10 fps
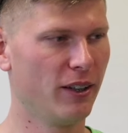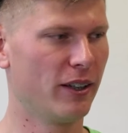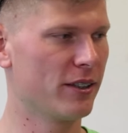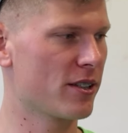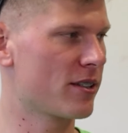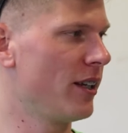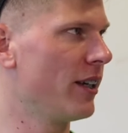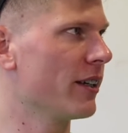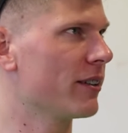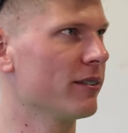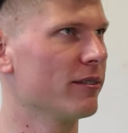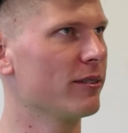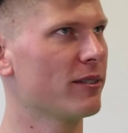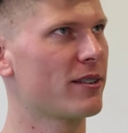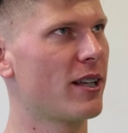I just like
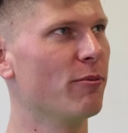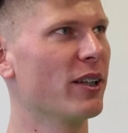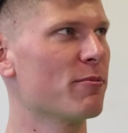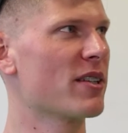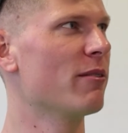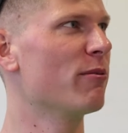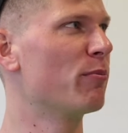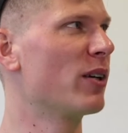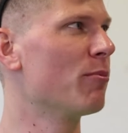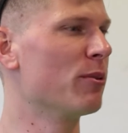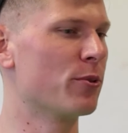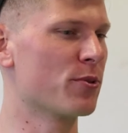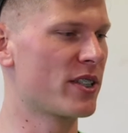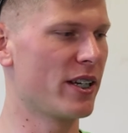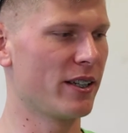sometimes I have a problem
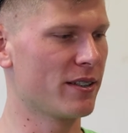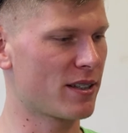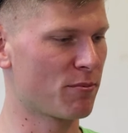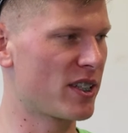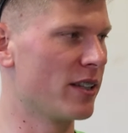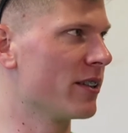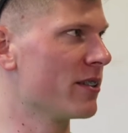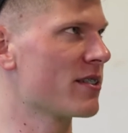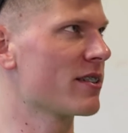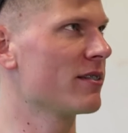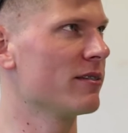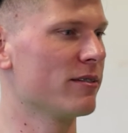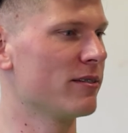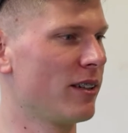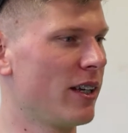to say some sentence
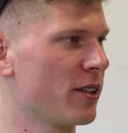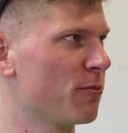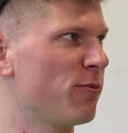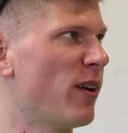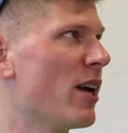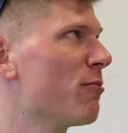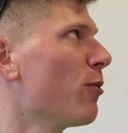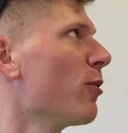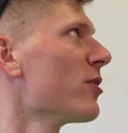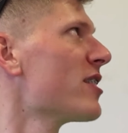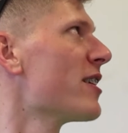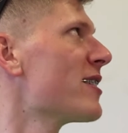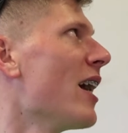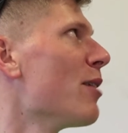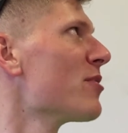like 5 or
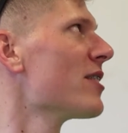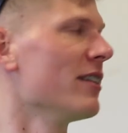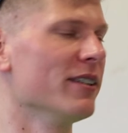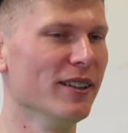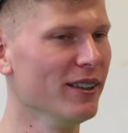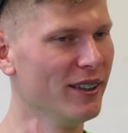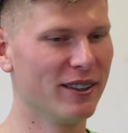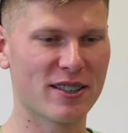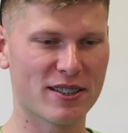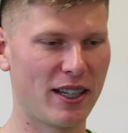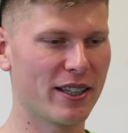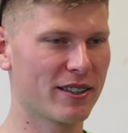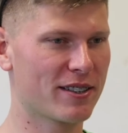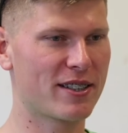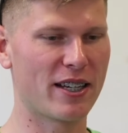6 times and just
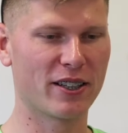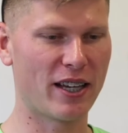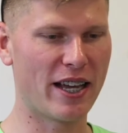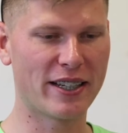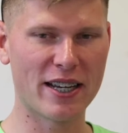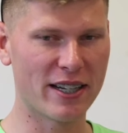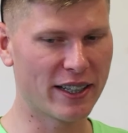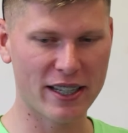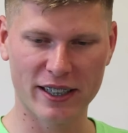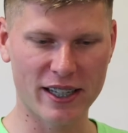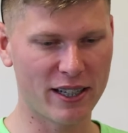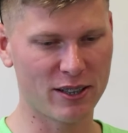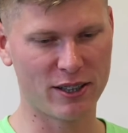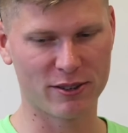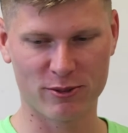like saying again,
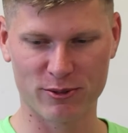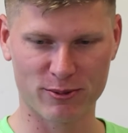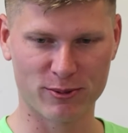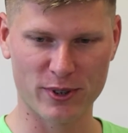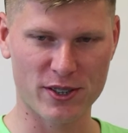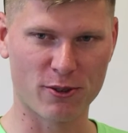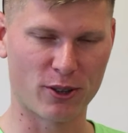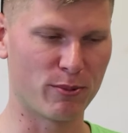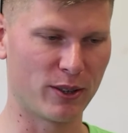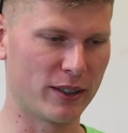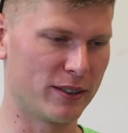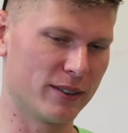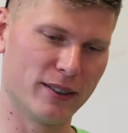and it's horrible.